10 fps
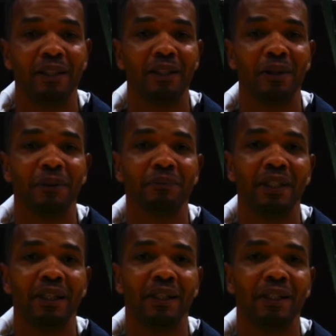you know,
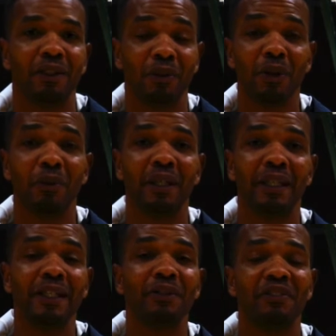grow
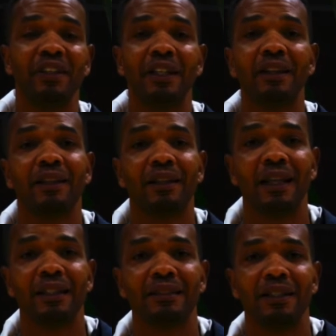in your faith,
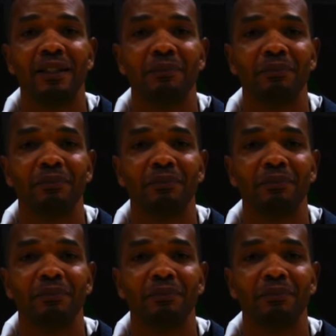that,